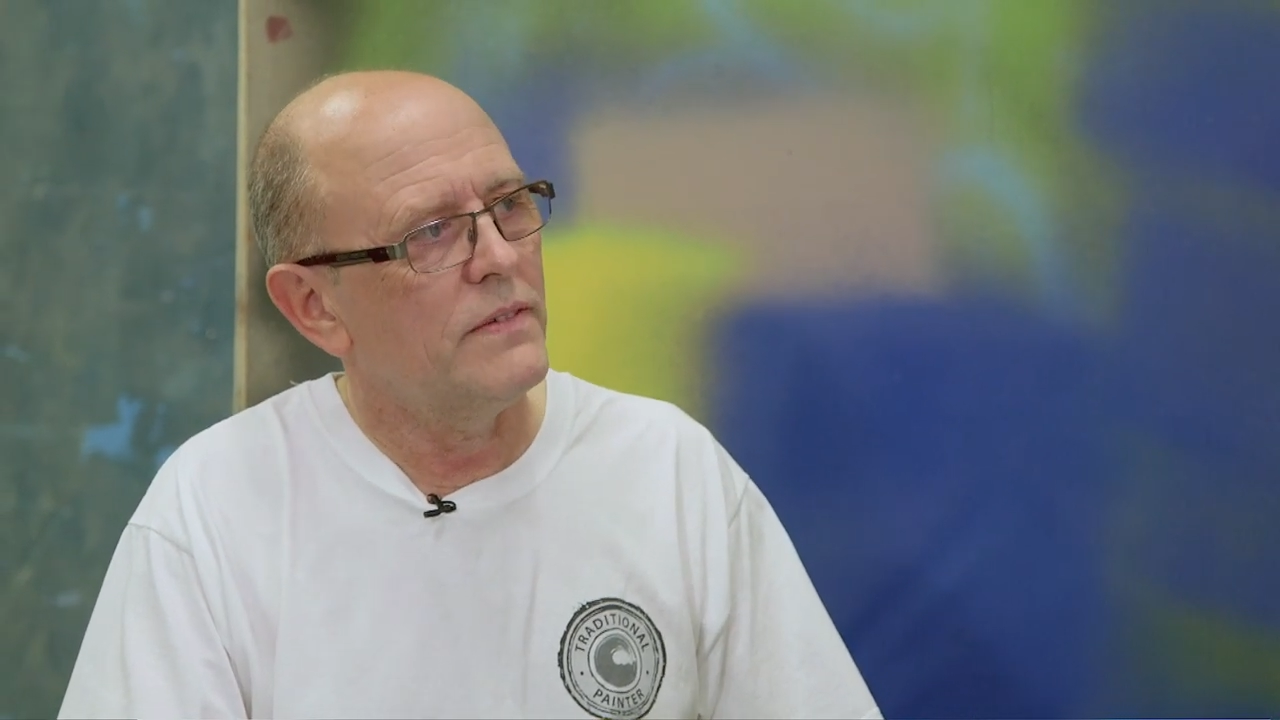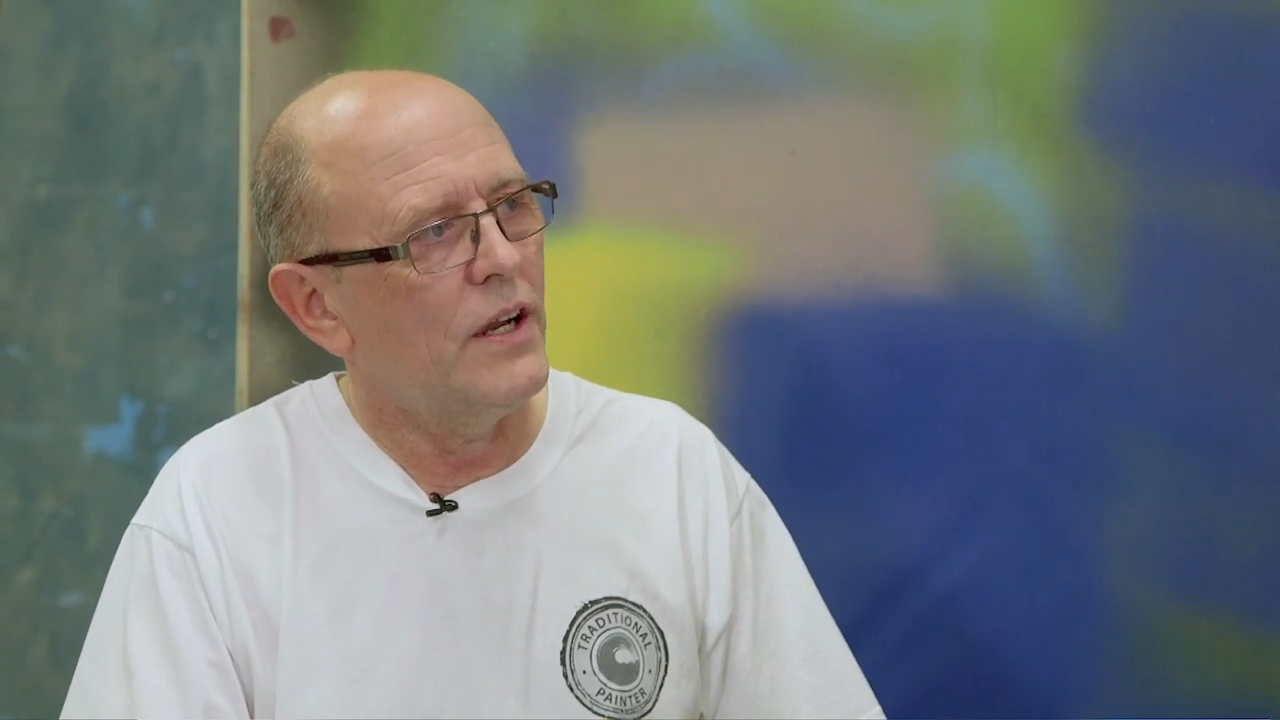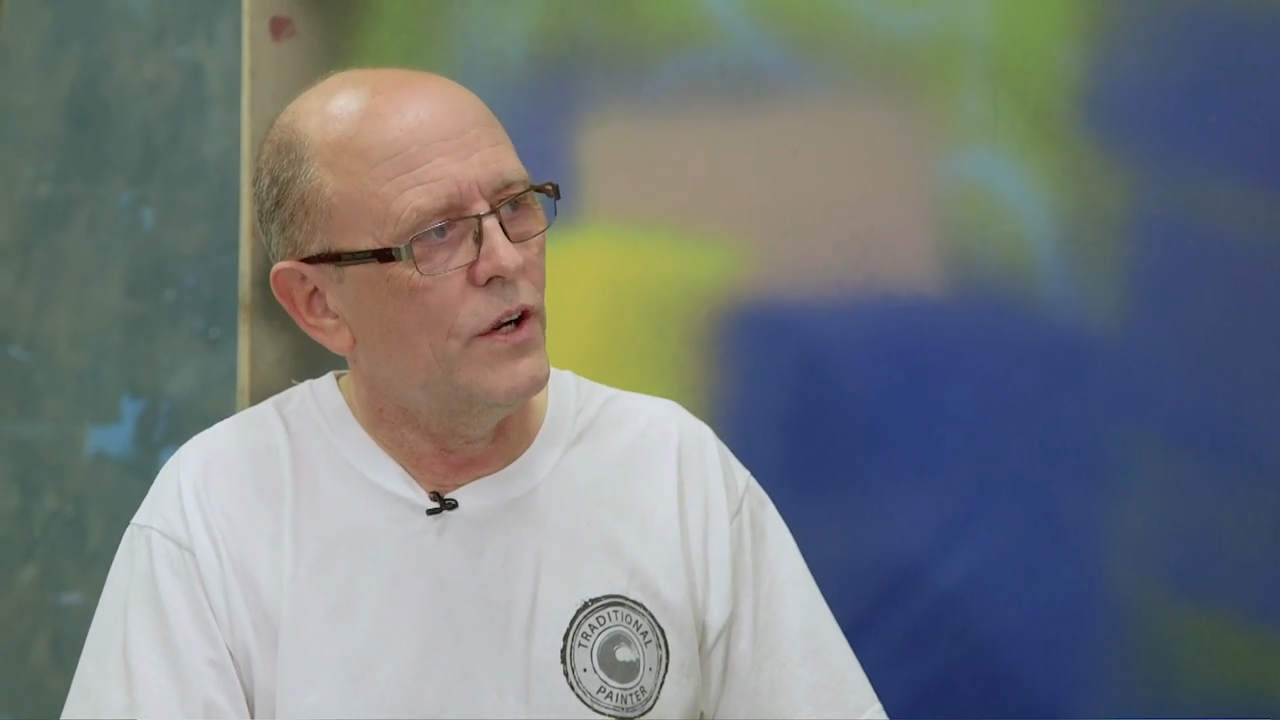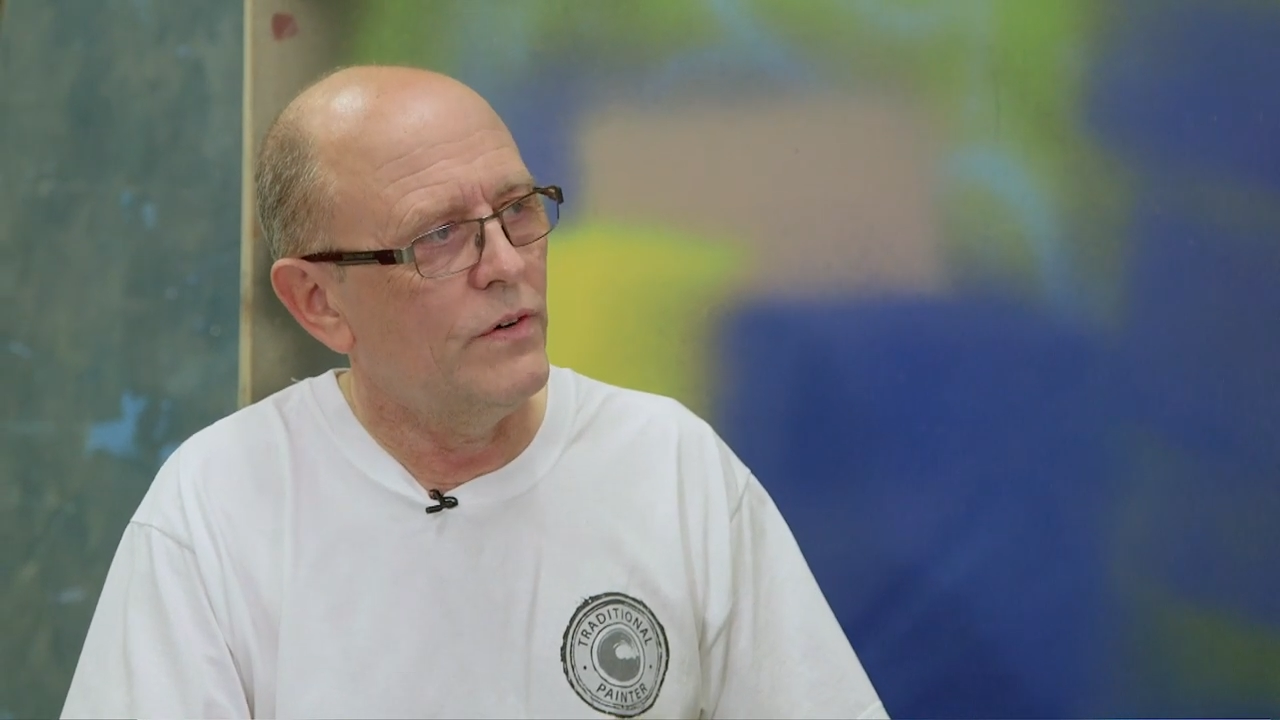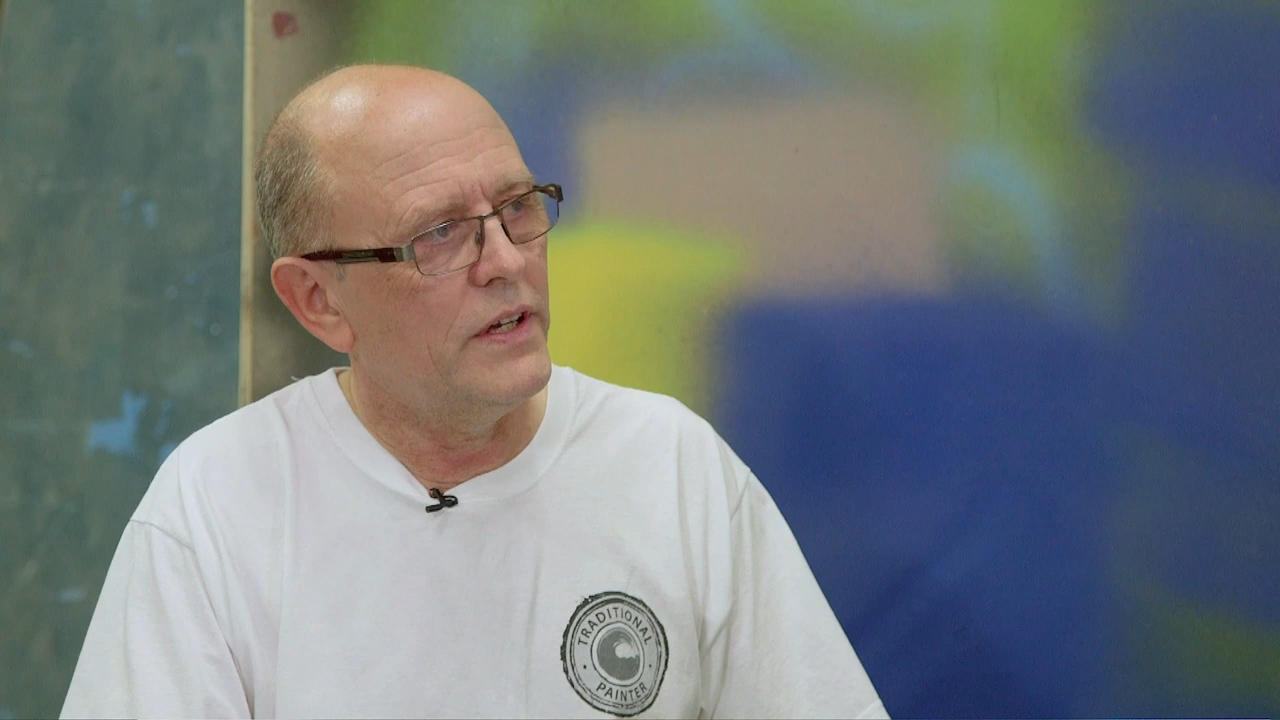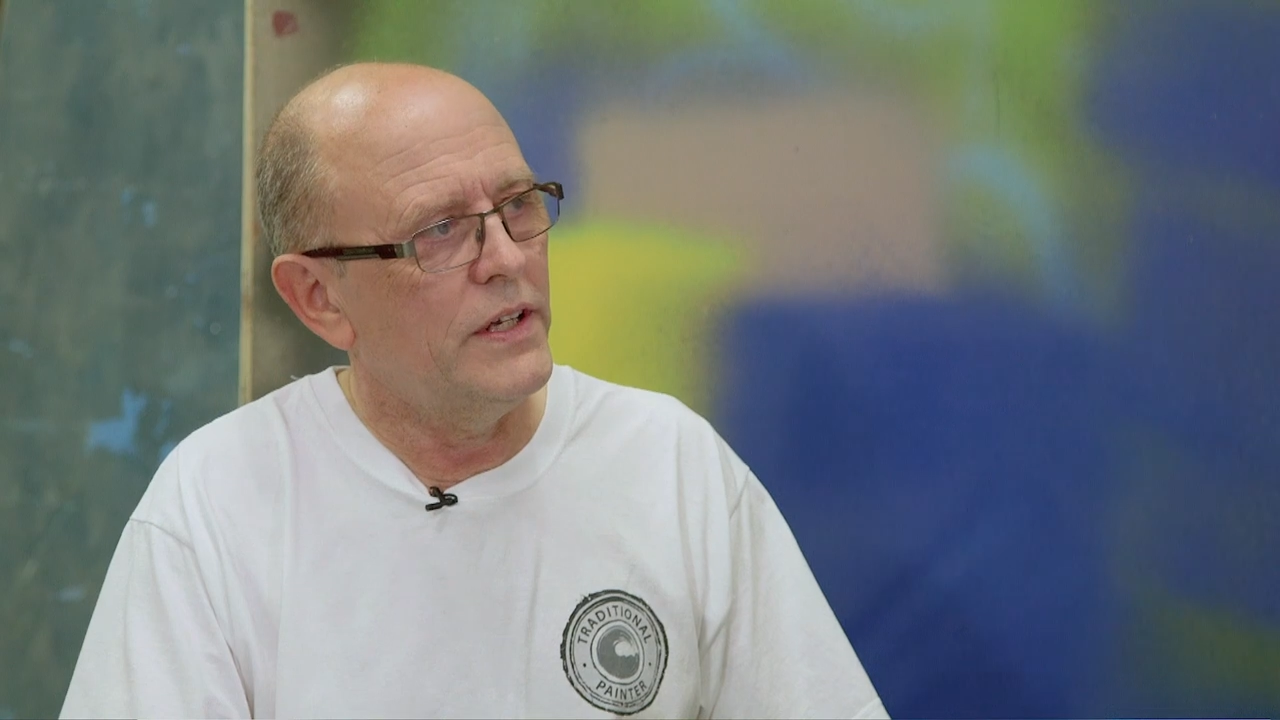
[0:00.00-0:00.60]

only.